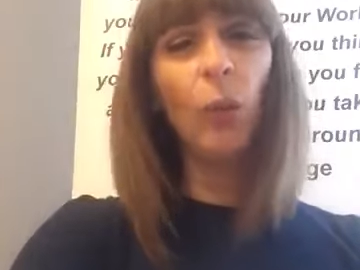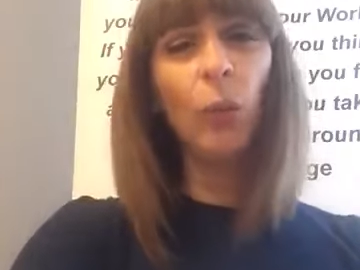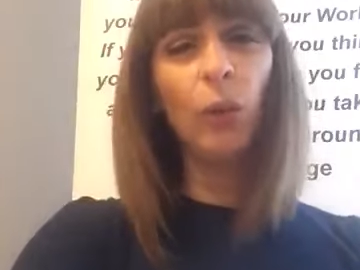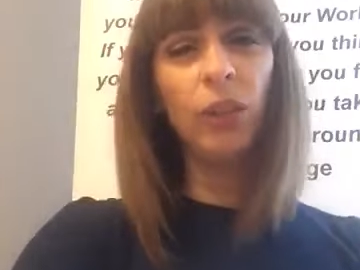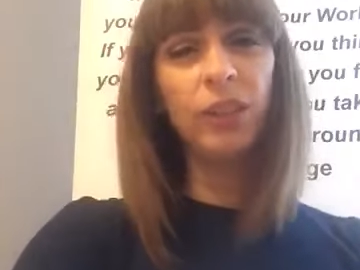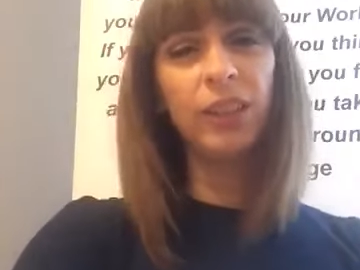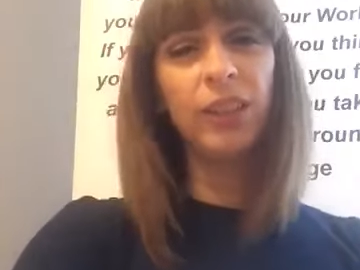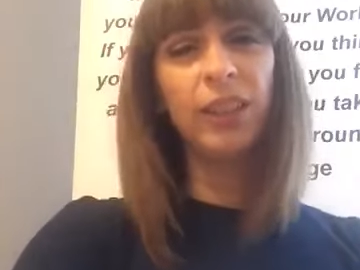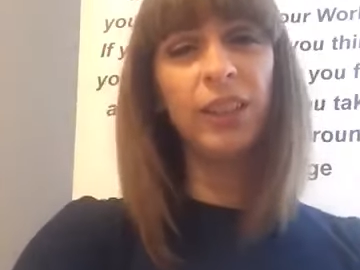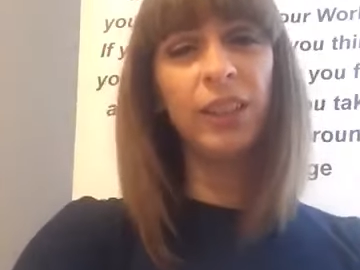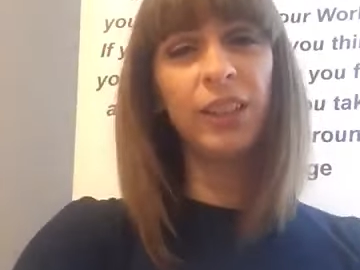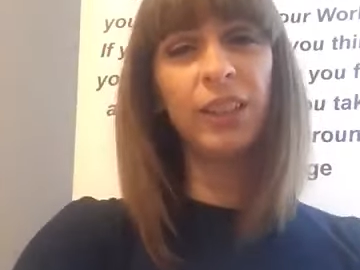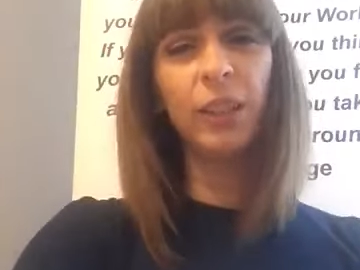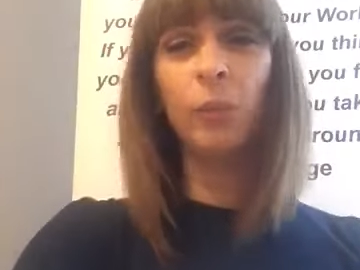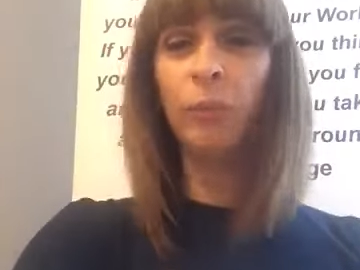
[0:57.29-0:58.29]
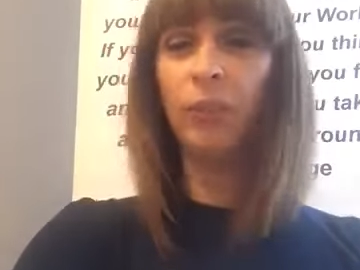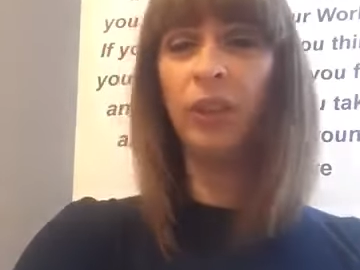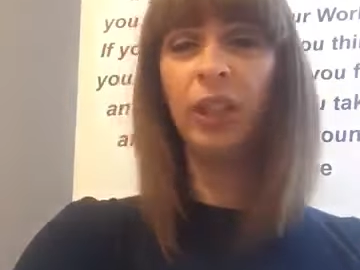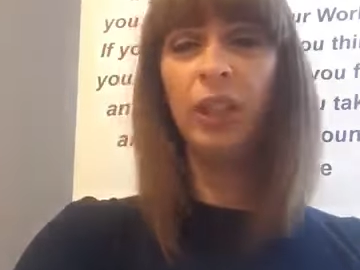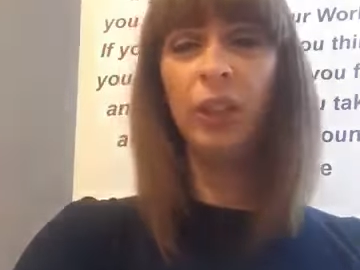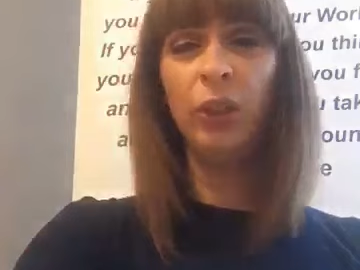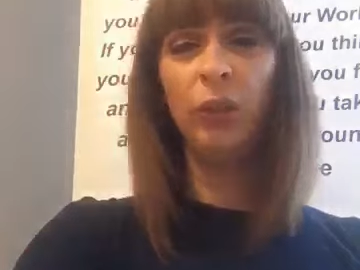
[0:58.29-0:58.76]
what is
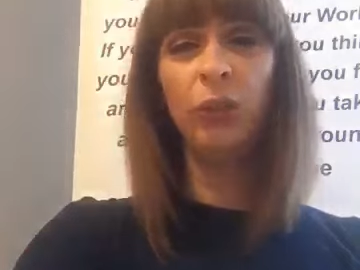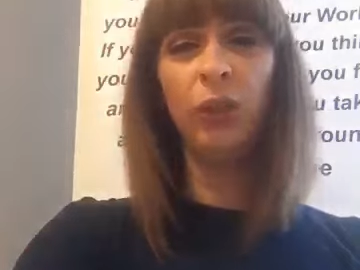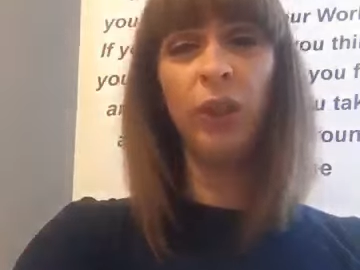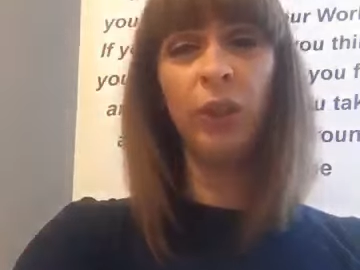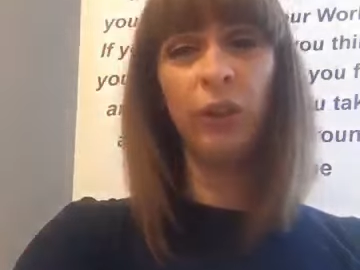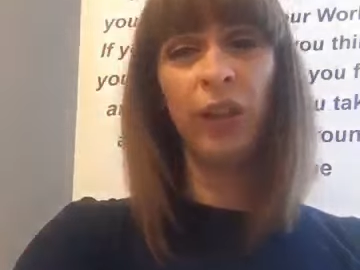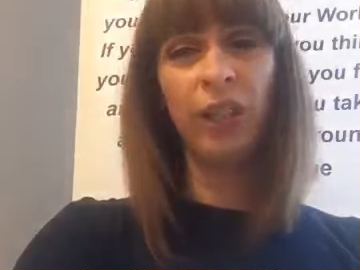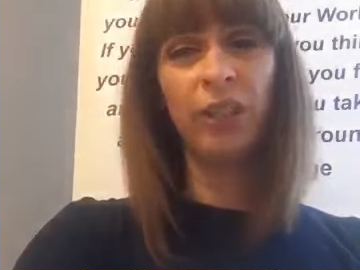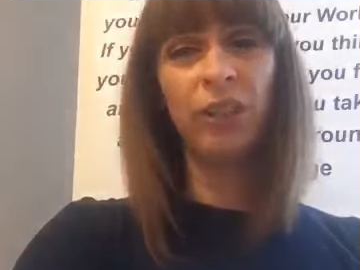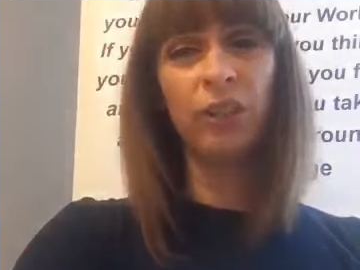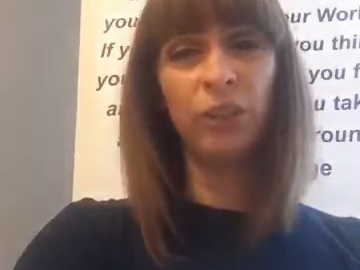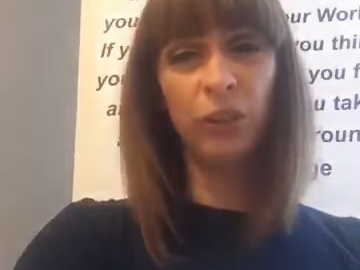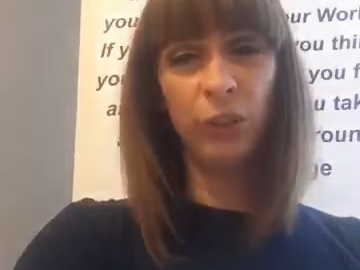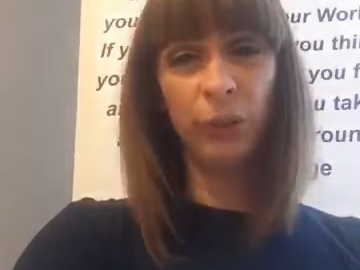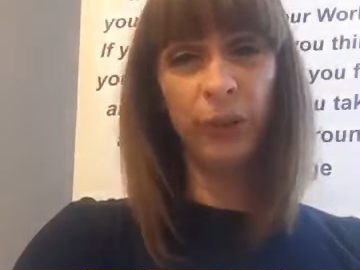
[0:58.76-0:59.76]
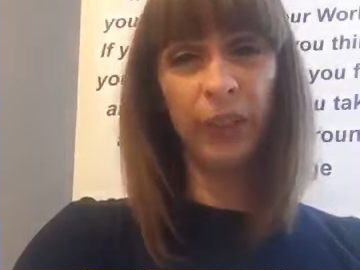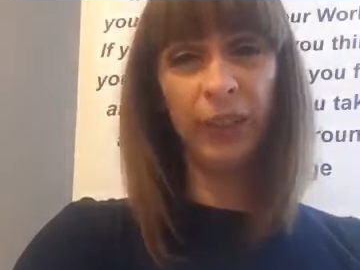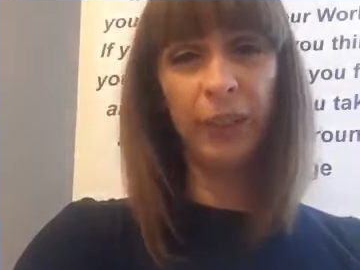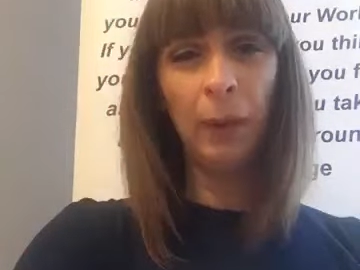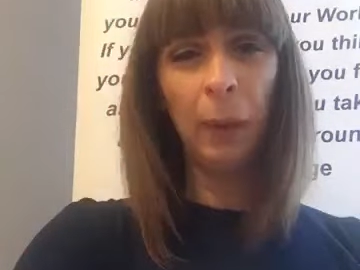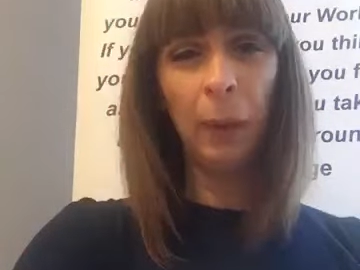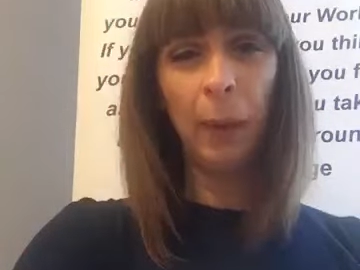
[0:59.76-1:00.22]
something you regret
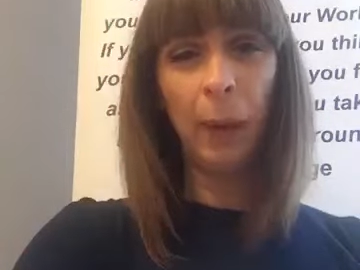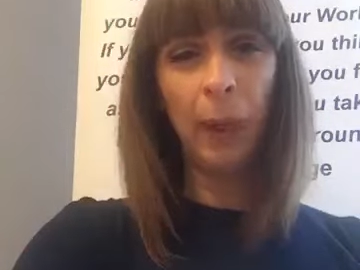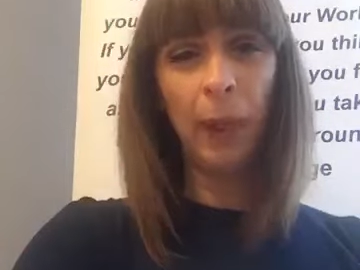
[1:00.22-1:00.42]
doing,